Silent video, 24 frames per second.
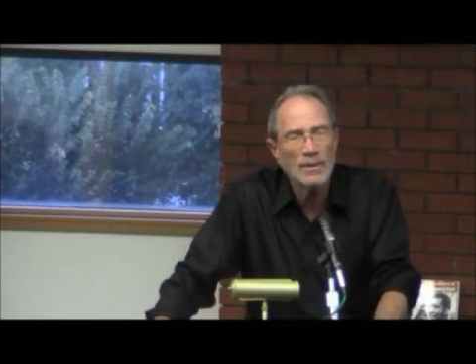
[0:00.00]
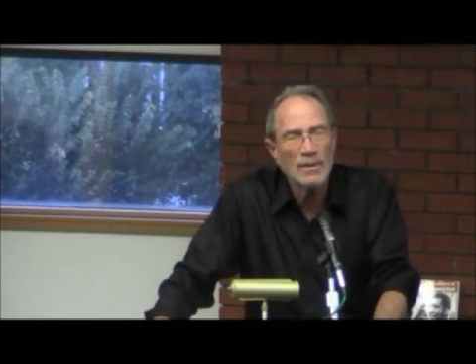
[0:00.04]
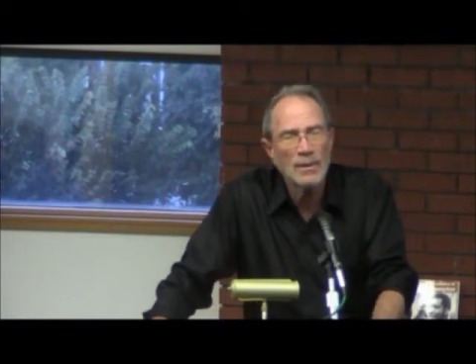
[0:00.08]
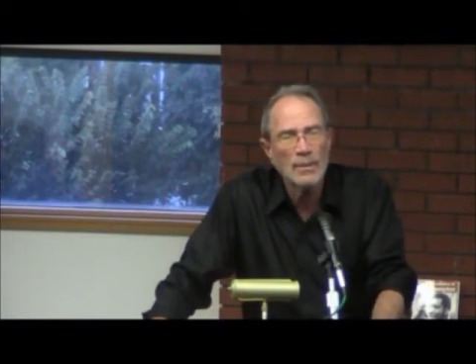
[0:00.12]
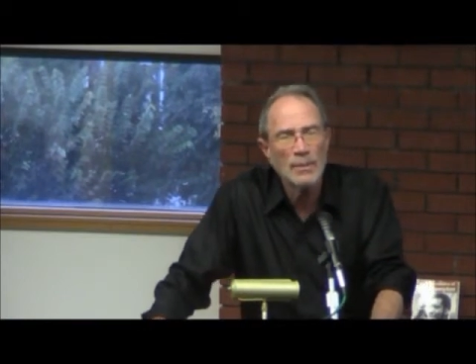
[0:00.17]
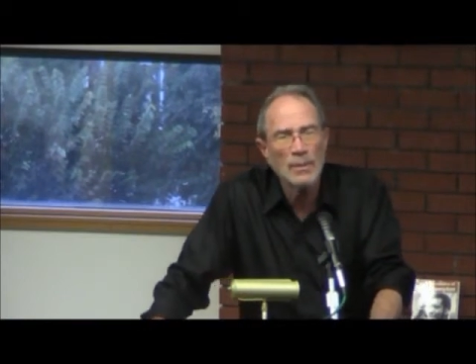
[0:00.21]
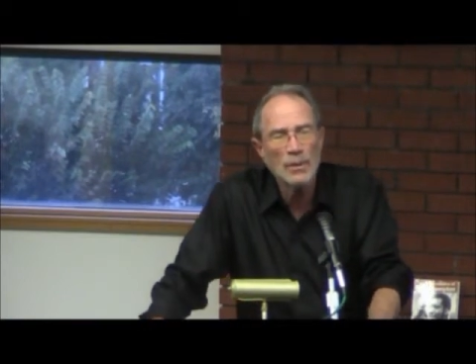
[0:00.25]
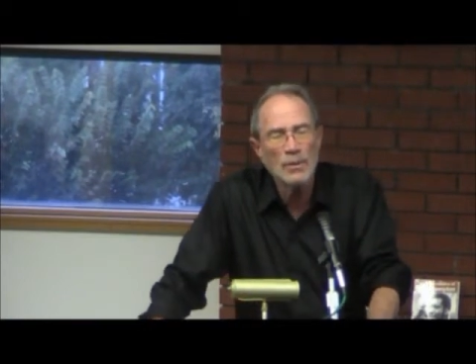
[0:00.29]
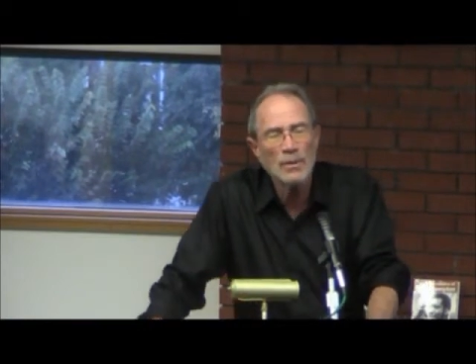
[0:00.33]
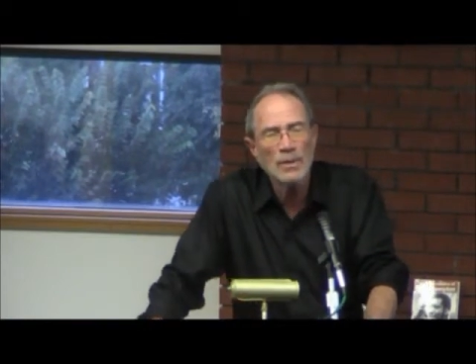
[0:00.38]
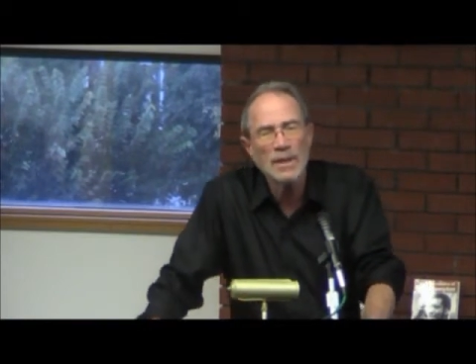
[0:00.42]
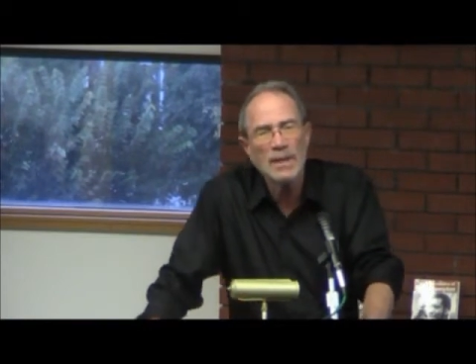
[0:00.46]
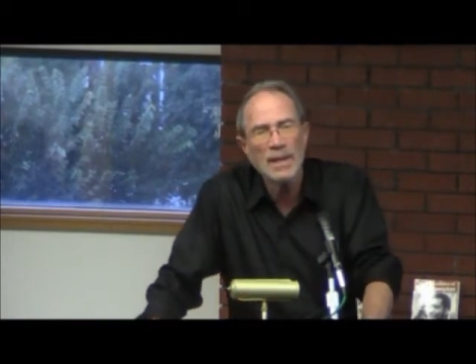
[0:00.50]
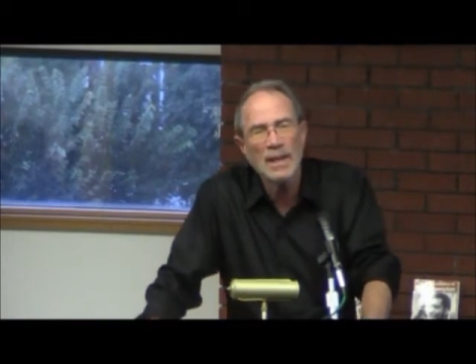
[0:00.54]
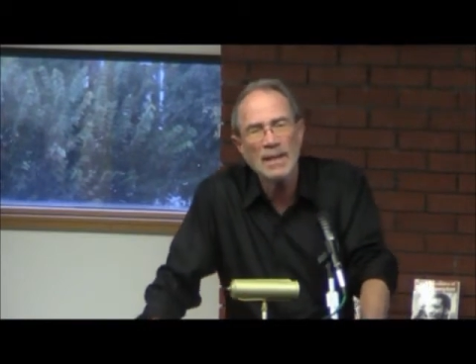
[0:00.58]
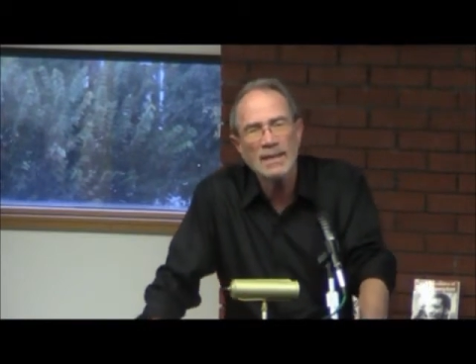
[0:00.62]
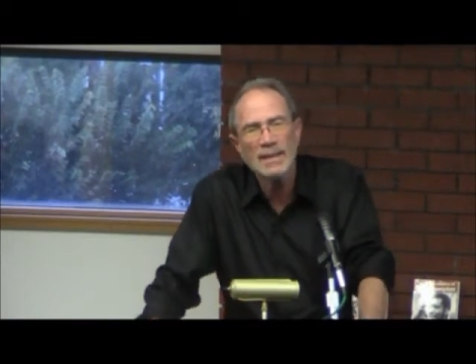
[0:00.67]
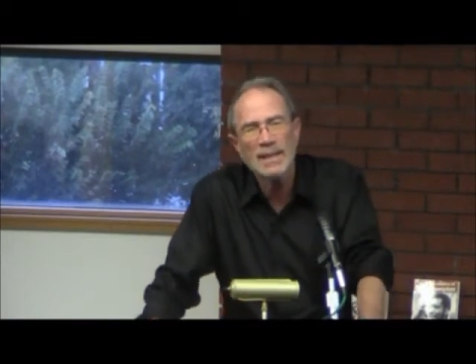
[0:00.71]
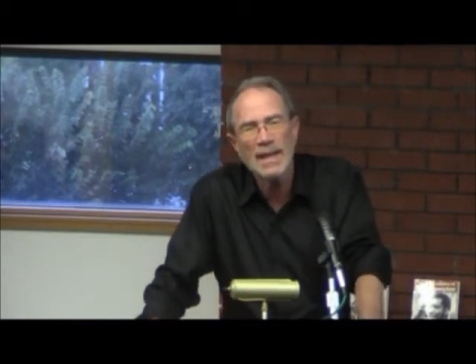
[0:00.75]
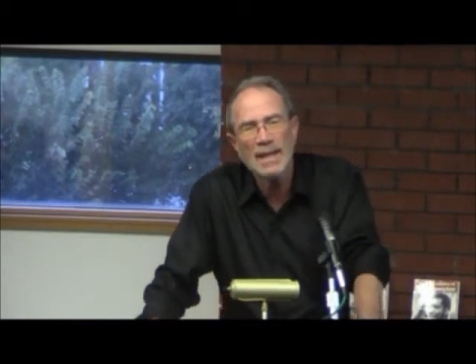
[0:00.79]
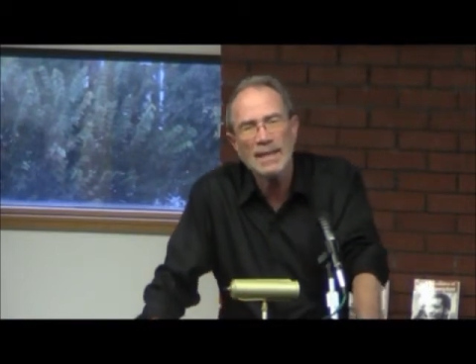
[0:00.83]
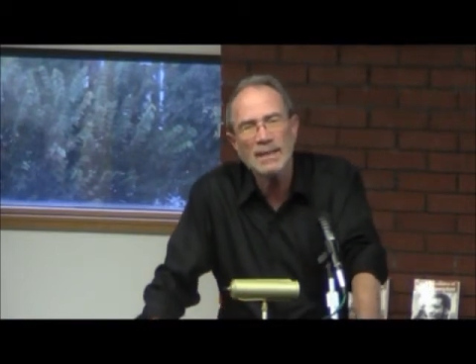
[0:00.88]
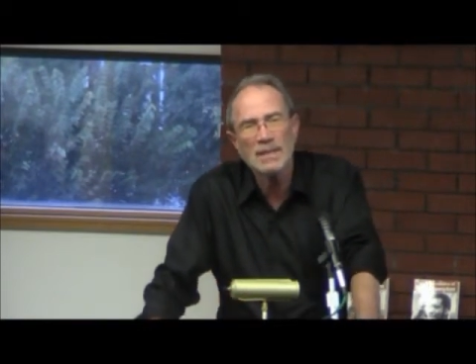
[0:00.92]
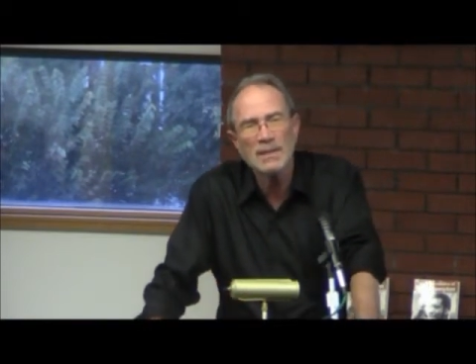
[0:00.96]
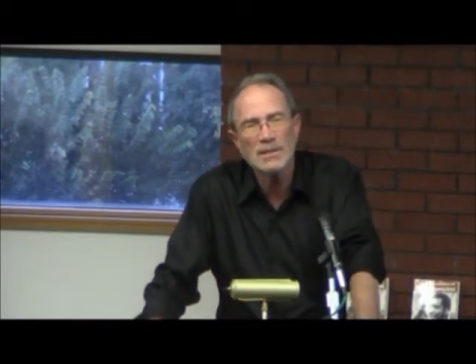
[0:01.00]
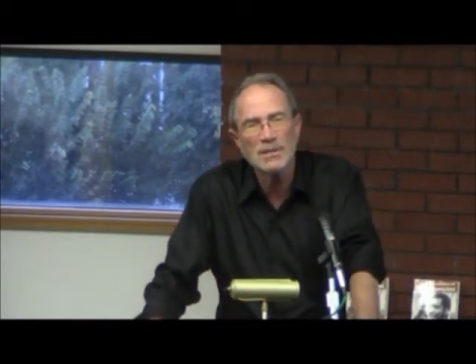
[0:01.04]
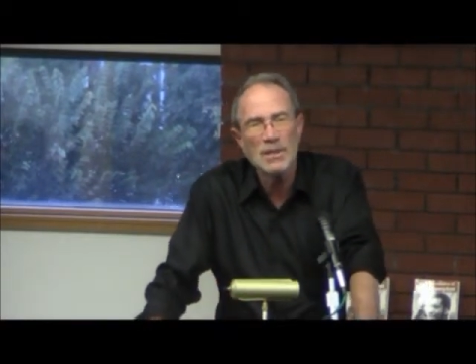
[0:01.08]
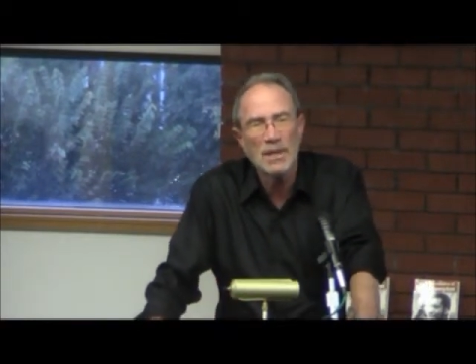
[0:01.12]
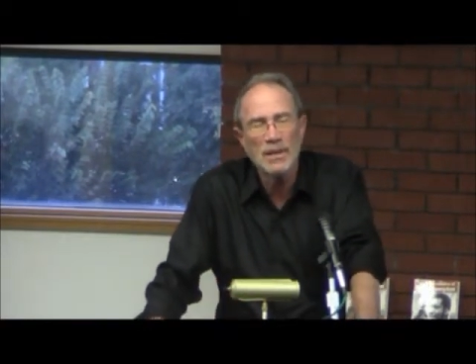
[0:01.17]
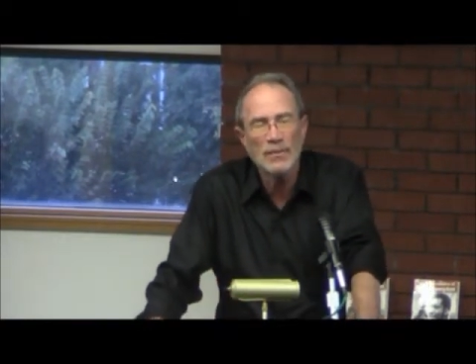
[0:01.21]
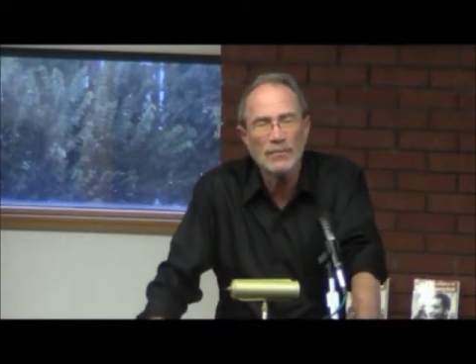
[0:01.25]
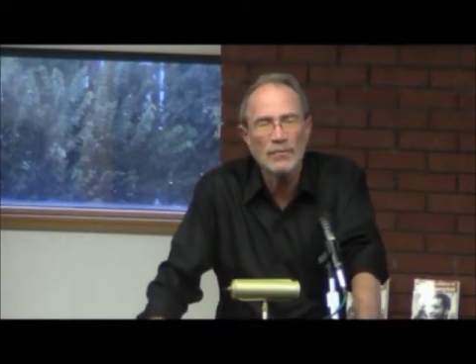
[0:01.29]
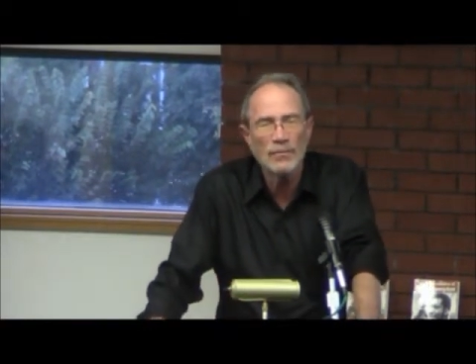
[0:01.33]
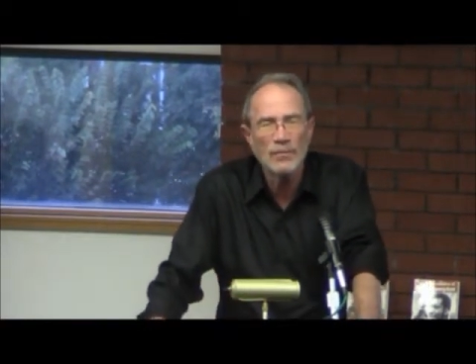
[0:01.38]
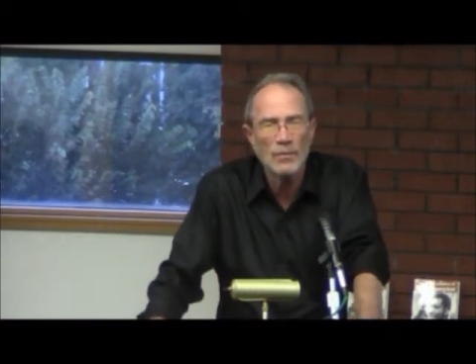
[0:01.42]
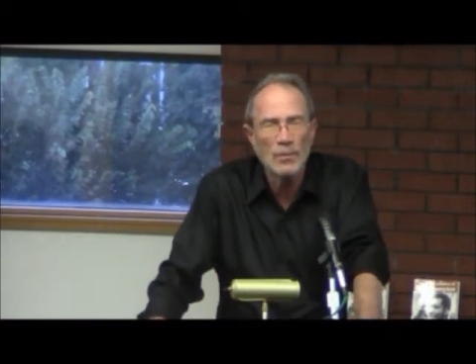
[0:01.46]
communicate that to
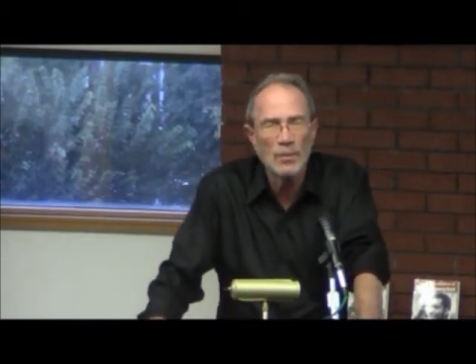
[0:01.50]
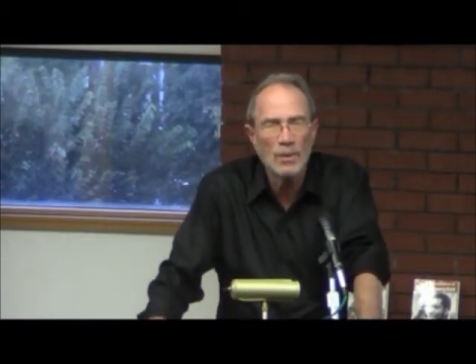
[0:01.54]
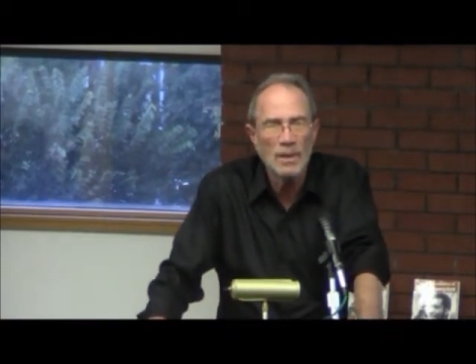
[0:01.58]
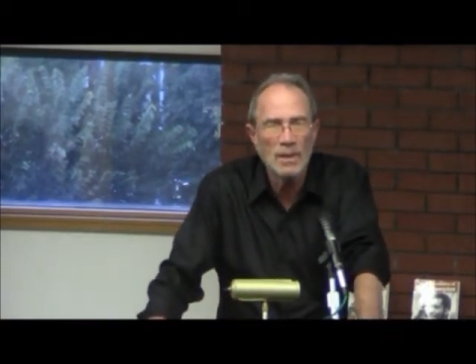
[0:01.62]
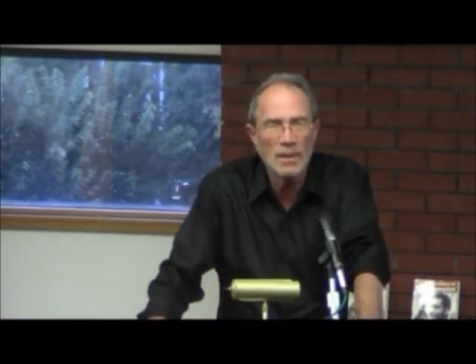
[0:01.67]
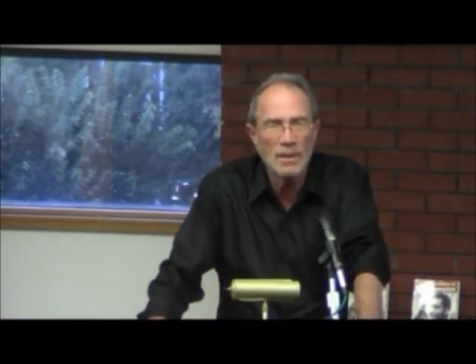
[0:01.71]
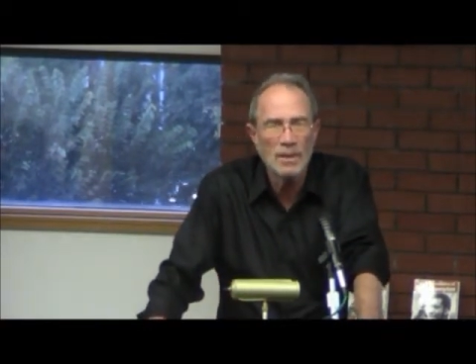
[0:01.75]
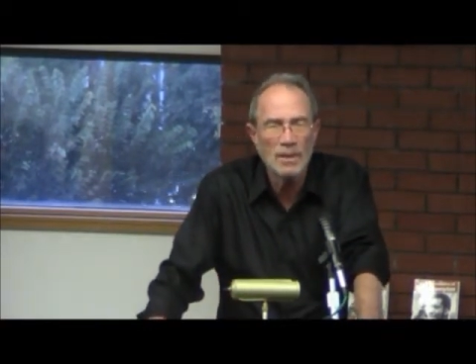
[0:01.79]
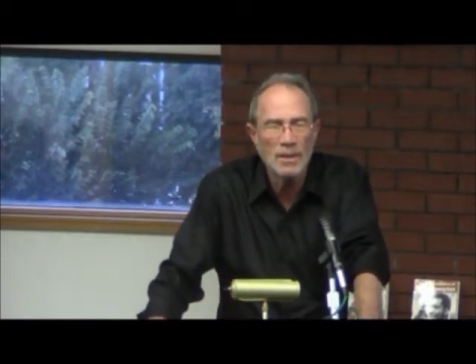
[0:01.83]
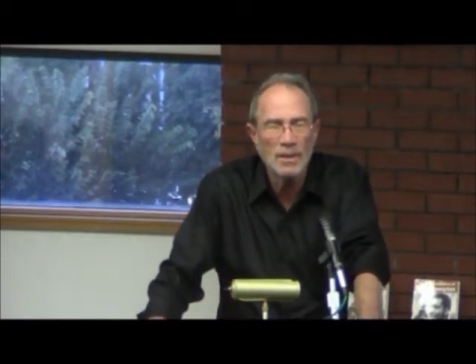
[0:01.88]
Jeff Fort?